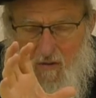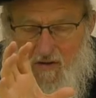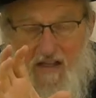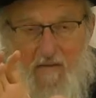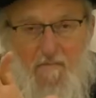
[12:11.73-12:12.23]
don't
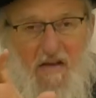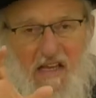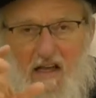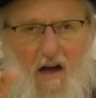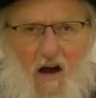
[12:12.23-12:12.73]
need the
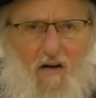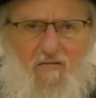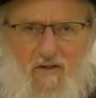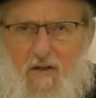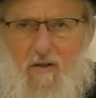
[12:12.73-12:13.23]
meaning
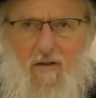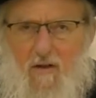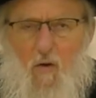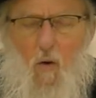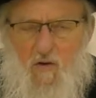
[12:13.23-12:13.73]
of
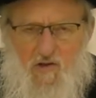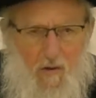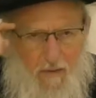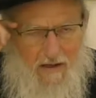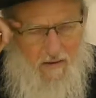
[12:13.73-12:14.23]

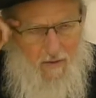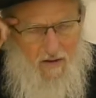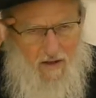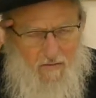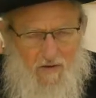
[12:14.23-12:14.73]
also
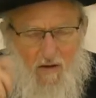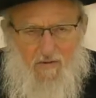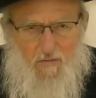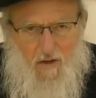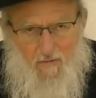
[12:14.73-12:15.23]
possibility of
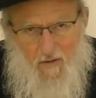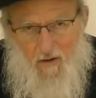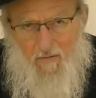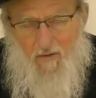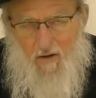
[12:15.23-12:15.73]

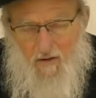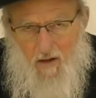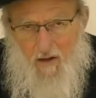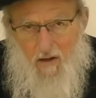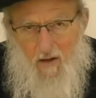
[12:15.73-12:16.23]

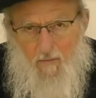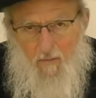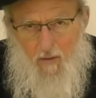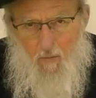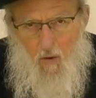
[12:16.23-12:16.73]
a
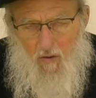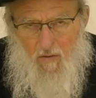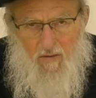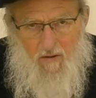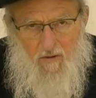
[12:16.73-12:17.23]

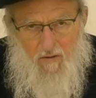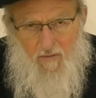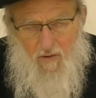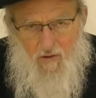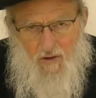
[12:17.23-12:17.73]
moral
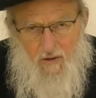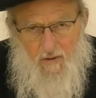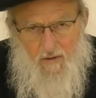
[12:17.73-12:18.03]
revolution.